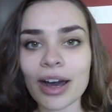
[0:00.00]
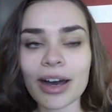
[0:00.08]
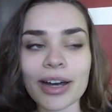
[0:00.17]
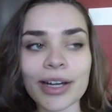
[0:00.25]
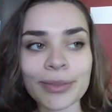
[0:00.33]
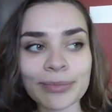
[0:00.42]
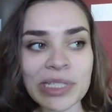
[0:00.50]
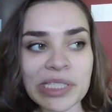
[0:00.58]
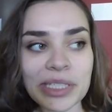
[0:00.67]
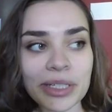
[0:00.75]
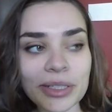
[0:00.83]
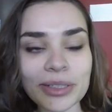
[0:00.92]

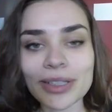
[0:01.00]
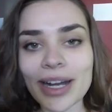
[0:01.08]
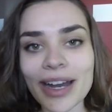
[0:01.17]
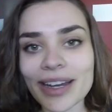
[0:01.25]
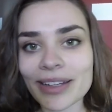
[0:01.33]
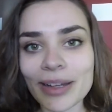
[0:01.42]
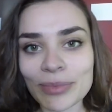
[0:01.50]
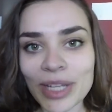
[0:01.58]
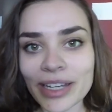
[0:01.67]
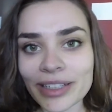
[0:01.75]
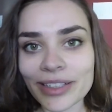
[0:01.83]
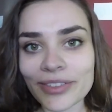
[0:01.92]
So I'm
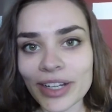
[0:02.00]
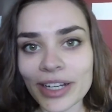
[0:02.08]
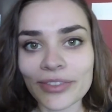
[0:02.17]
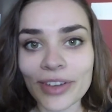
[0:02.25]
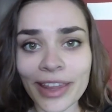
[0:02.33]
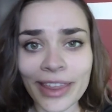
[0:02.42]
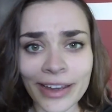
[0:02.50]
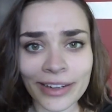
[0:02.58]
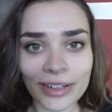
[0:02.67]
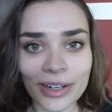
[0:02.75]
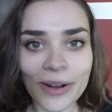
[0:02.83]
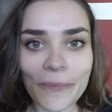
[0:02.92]
not going to verify
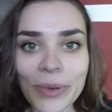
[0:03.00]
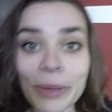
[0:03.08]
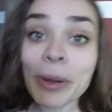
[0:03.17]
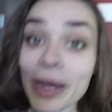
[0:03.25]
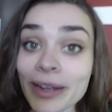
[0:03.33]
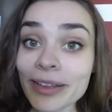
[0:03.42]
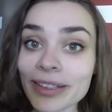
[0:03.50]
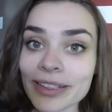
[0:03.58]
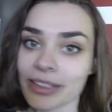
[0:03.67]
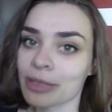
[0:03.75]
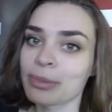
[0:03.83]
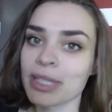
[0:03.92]
that at all. But apparently
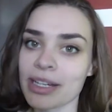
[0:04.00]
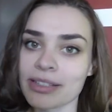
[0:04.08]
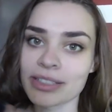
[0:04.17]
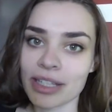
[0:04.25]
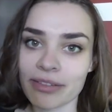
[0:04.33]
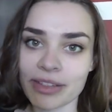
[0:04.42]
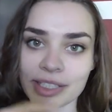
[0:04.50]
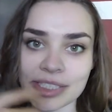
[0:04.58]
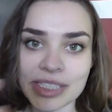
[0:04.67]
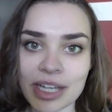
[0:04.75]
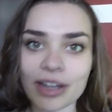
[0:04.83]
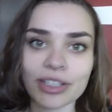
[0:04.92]
it's because of the
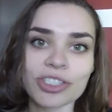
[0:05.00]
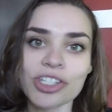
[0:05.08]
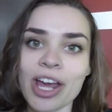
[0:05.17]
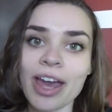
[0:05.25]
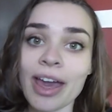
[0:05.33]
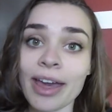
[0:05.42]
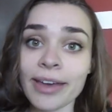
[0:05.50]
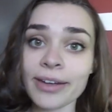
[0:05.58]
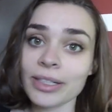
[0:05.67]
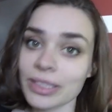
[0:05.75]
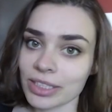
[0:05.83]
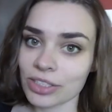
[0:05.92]
Scottish
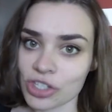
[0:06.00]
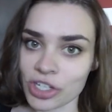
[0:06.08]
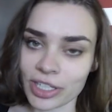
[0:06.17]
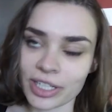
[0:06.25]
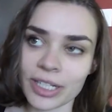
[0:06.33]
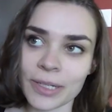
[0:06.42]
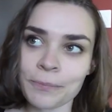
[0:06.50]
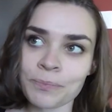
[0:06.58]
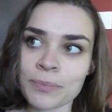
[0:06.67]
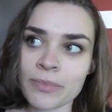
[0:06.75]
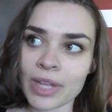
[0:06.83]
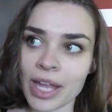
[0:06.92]
heritage here.
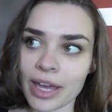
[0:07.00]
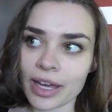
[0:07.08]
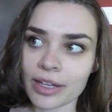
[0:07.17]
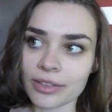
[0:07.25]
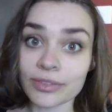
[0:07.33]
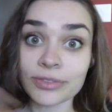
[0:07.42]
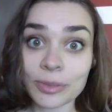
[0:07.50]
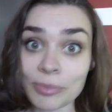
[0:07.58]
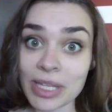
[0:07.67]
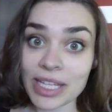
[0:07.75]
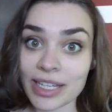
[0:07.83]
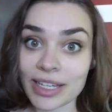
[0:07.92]
And for
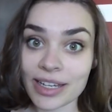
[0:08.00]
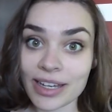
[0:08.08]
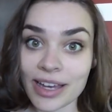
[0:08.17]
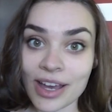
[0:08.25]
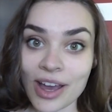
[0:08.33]
me,